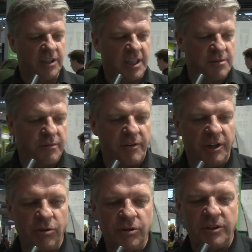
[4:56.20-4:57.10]
It has a
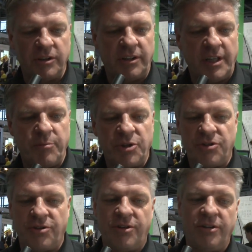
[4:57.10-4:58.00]
very good
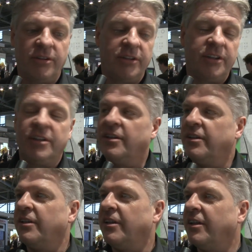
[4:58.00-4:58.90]
temperature
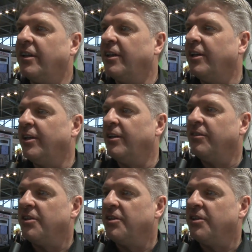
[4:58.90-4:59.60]
yeah. uh,